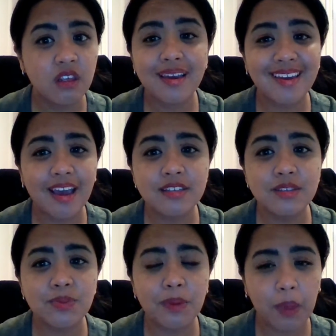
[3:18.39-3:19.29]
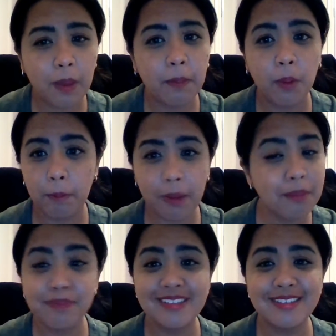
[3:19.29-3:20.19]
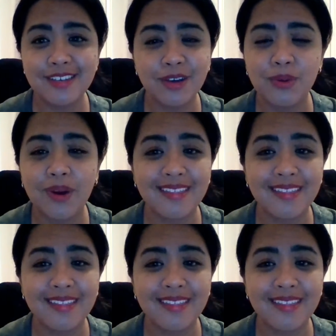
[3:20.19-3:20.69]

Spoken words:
I guess when people bump into you